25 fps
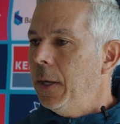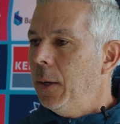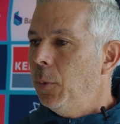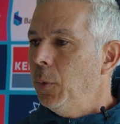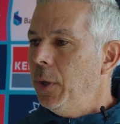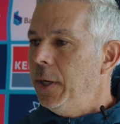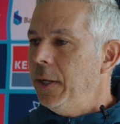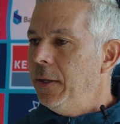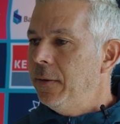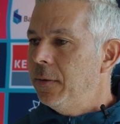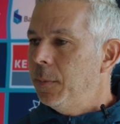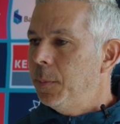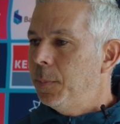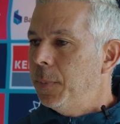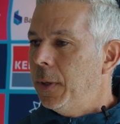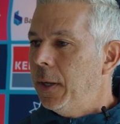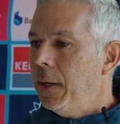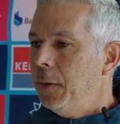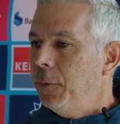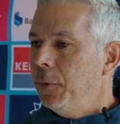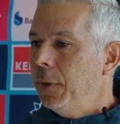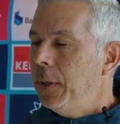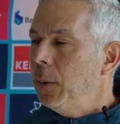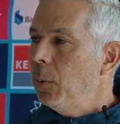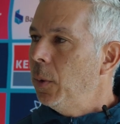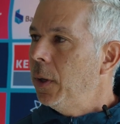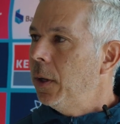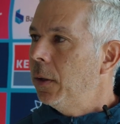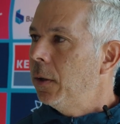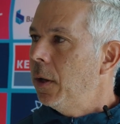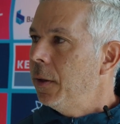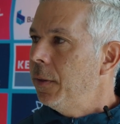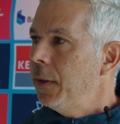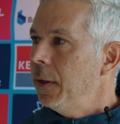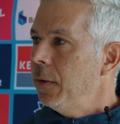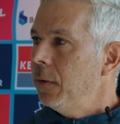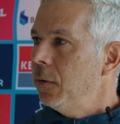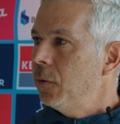we need to play really well,
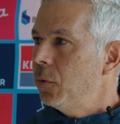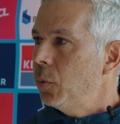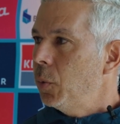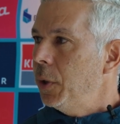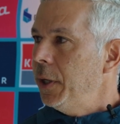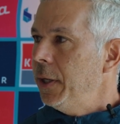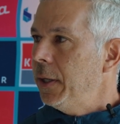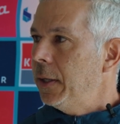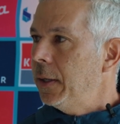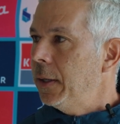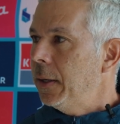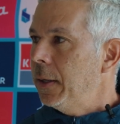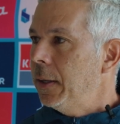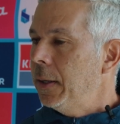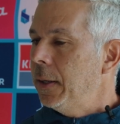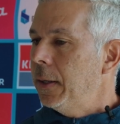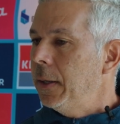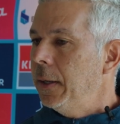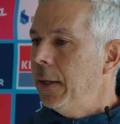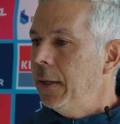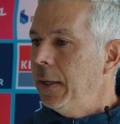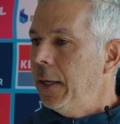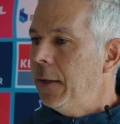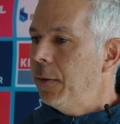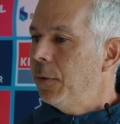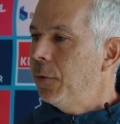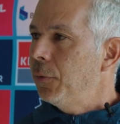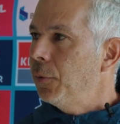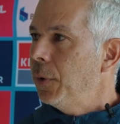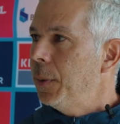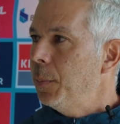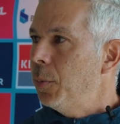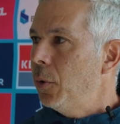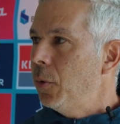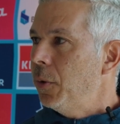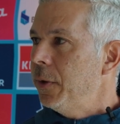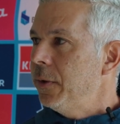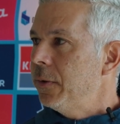I think, this week and get the 3
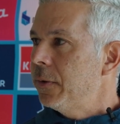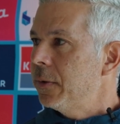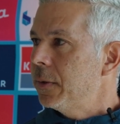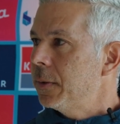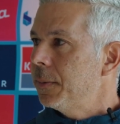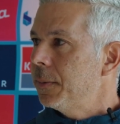points.